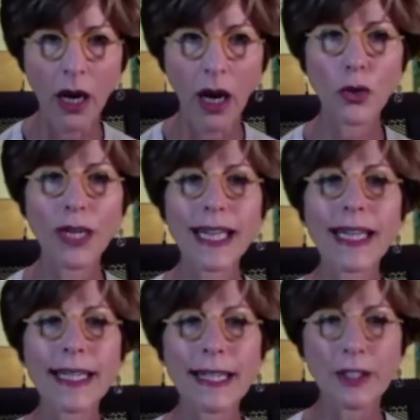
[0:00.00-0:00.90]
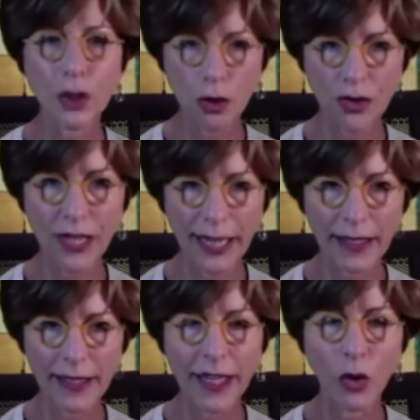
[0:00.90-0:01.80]
you need certain
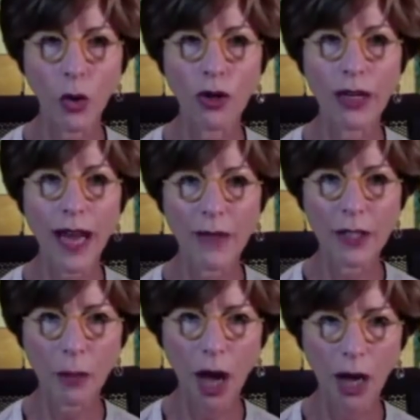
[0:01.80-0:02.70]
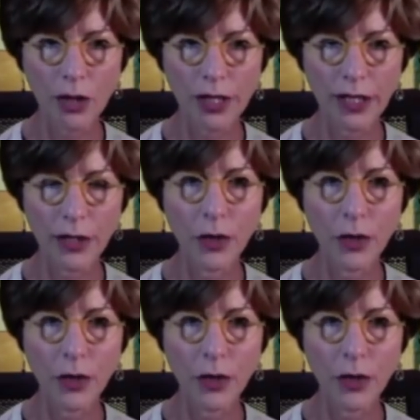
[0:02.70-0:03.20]
things in order to have a democracy.